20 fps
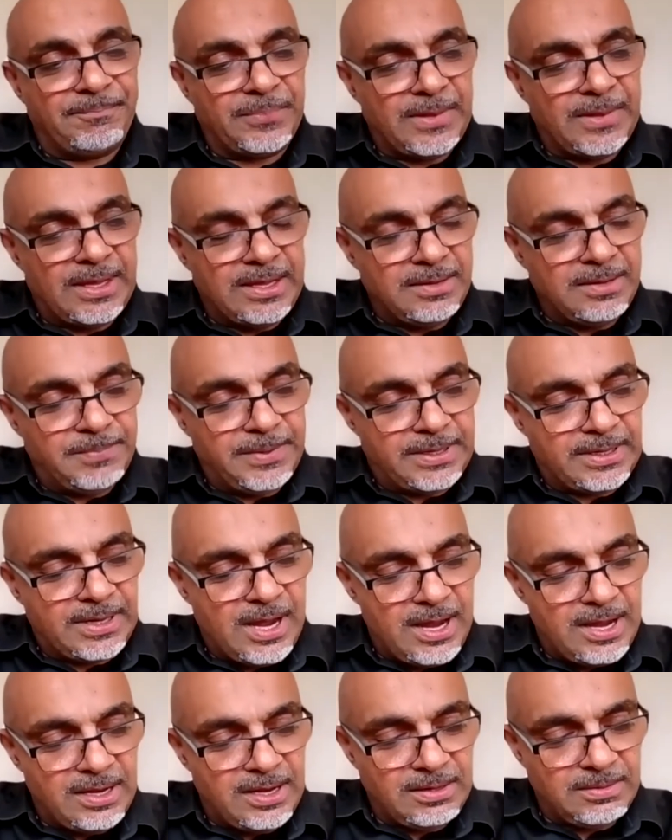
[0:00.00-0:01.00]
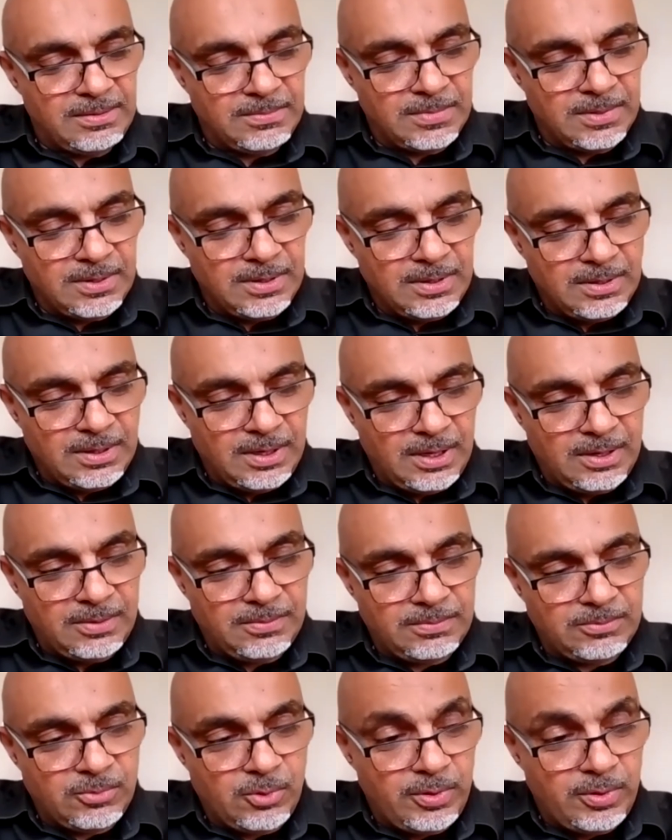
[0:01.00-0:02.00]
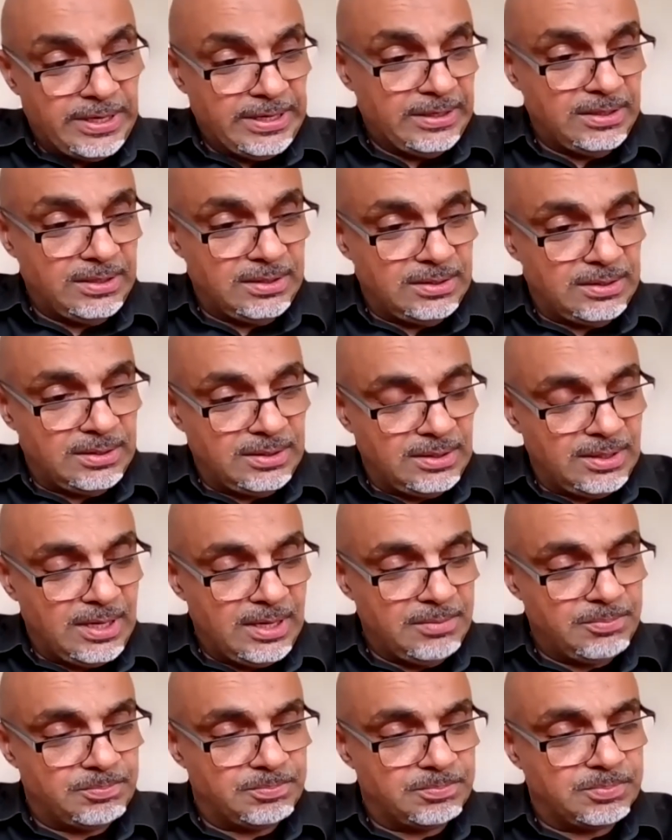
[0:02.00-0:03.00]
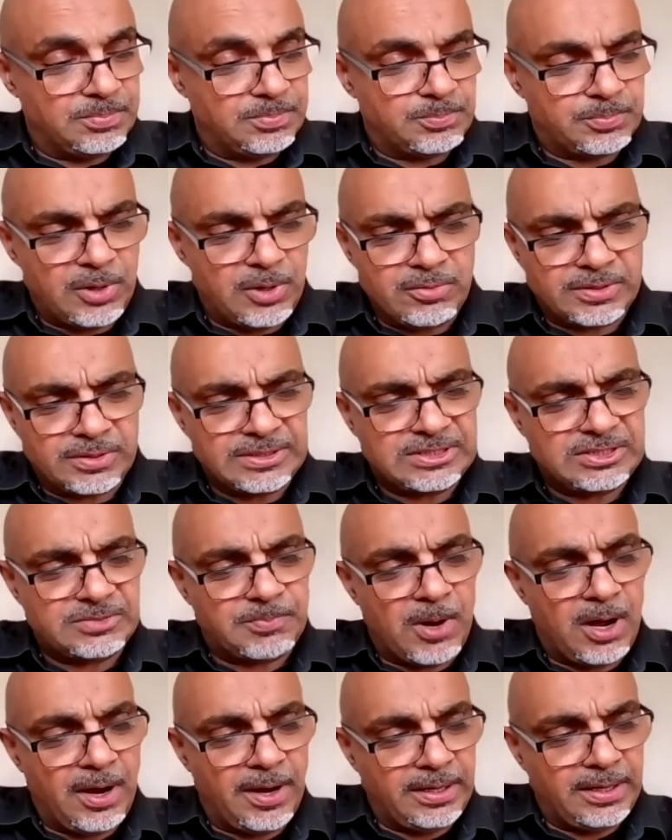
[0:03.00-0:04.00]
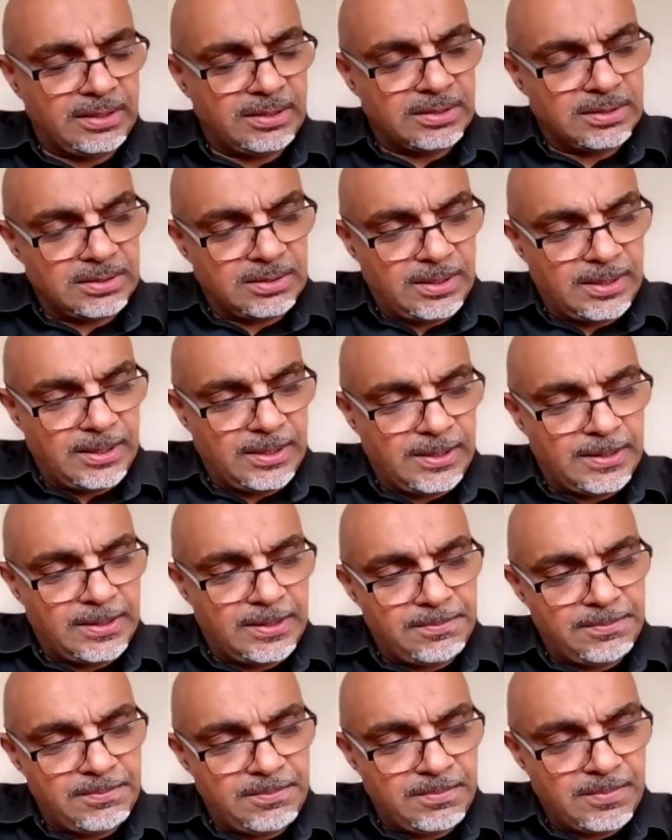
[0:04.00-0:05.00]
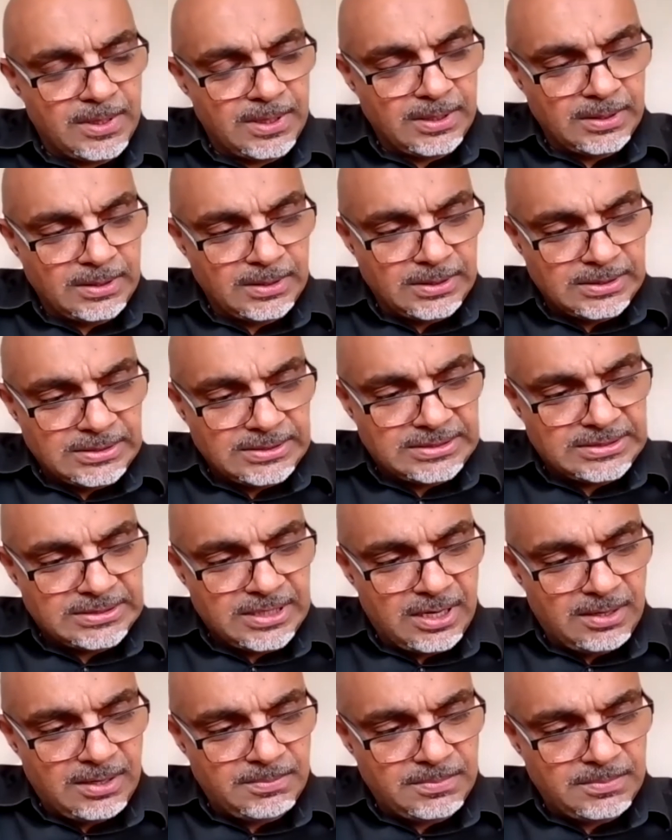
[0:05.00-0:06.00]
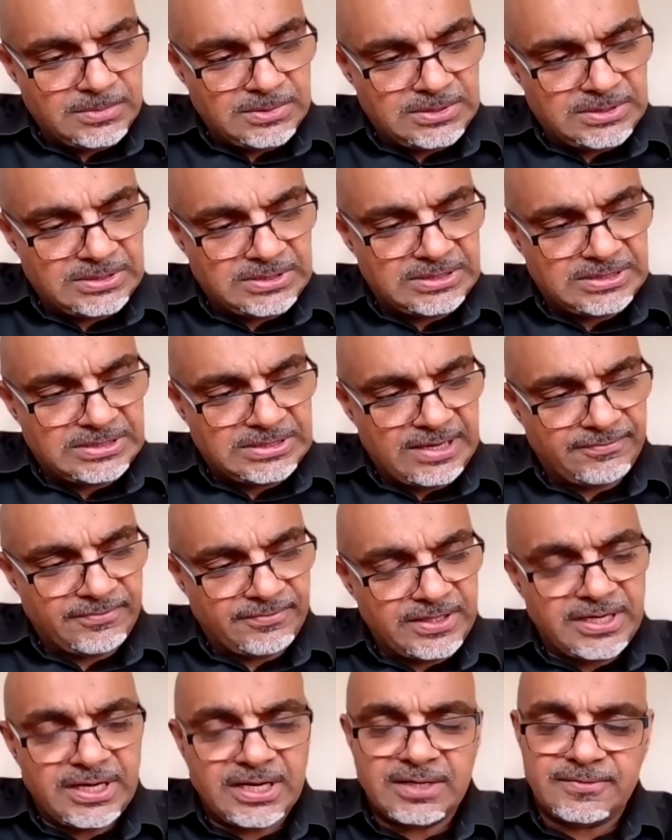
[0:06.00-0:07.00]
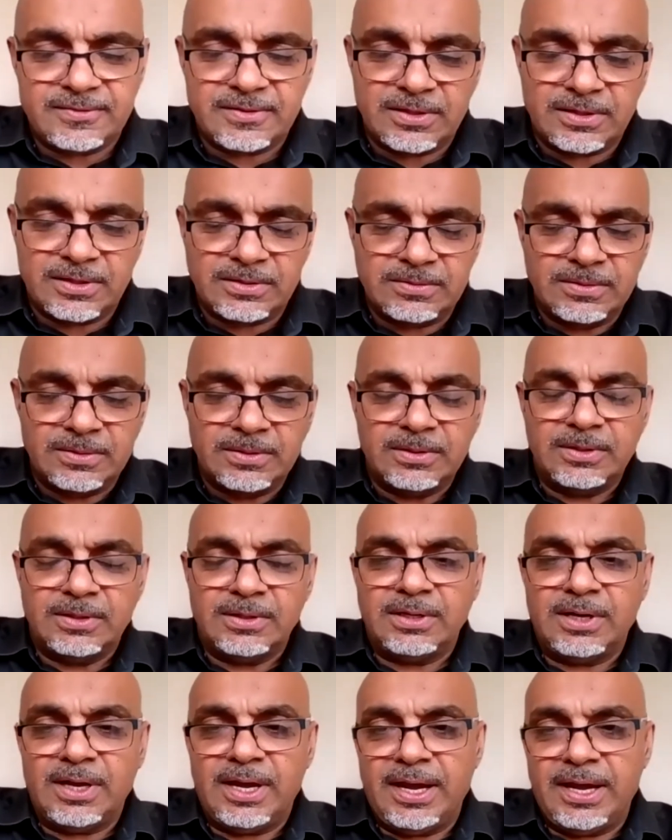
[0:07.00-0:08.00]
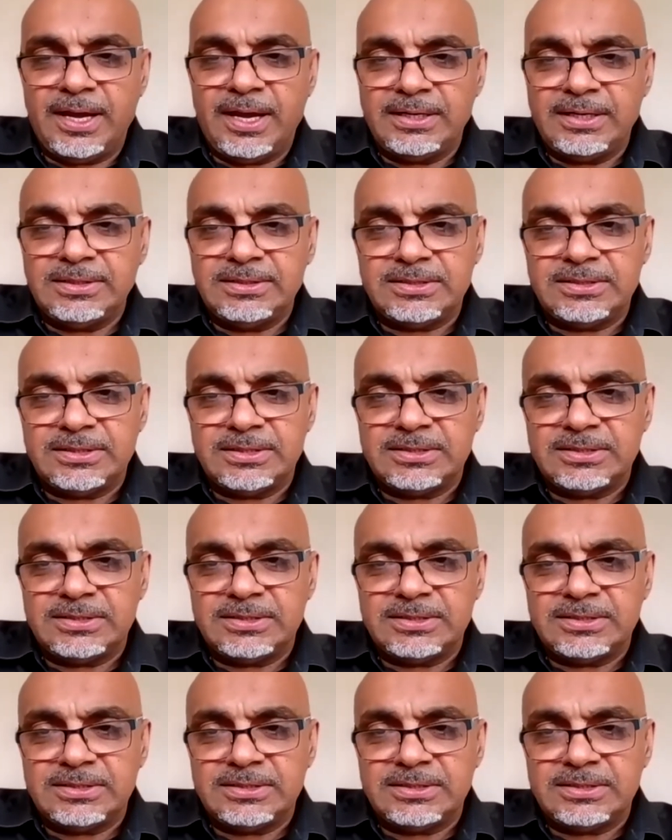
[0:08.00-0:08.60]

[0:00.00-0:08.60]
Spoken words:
he became, he broke his spine some 7 years ago, and